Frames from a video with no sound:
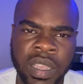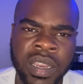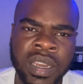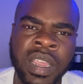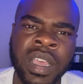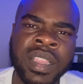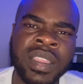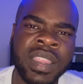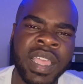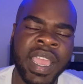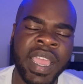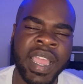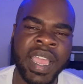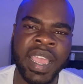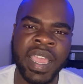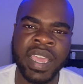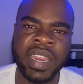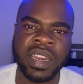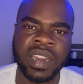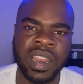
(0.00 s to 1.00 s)
Another thing I
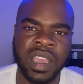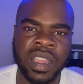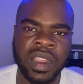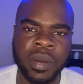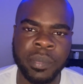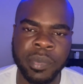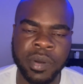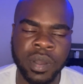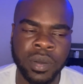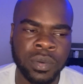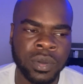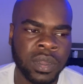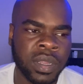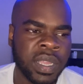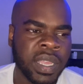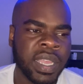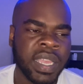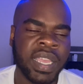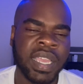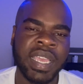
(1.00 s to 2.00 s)
had to learn, bro,
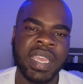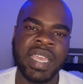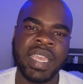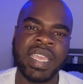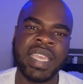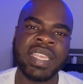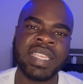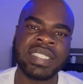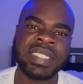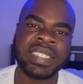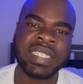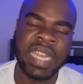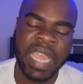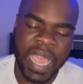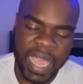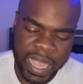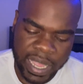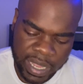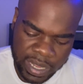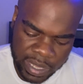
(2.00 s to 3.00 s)
it's
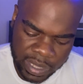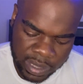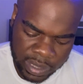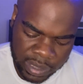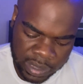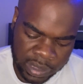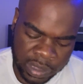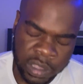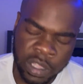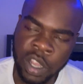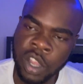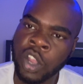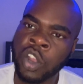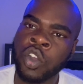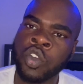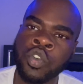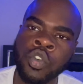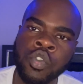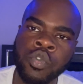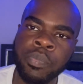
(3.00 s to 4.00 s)
not the
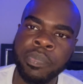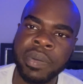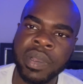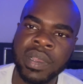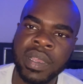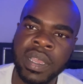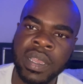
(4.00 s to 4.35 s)
group